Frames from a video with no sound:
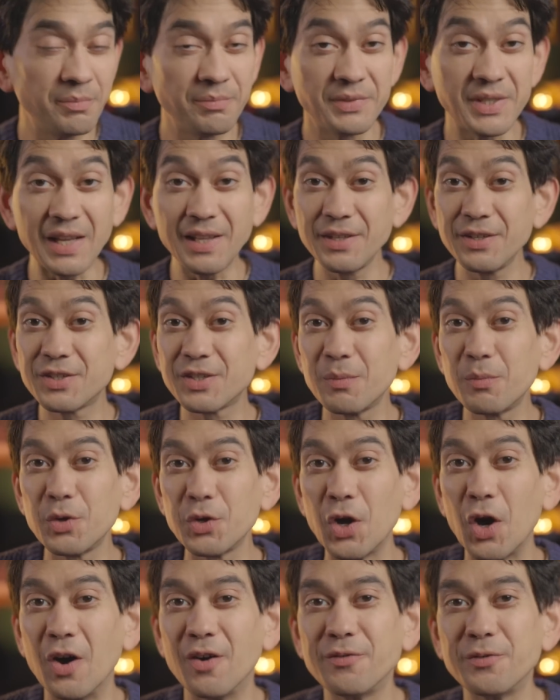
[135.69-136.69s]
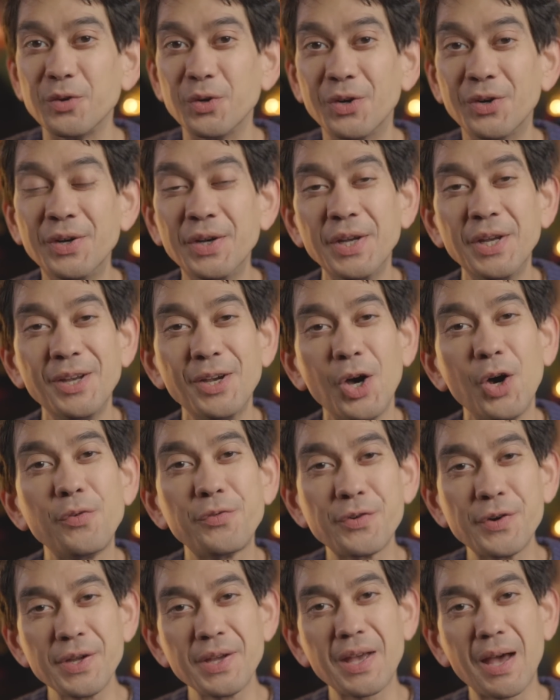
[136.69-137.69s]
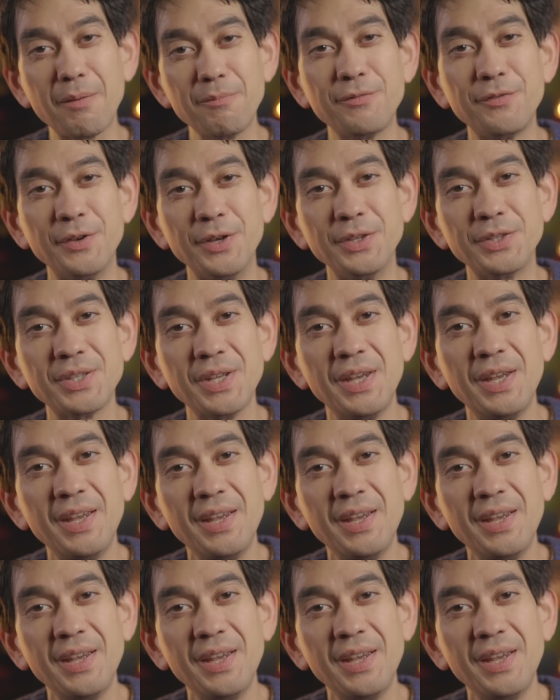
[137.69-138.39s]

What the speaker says: telling someone off or offering comfort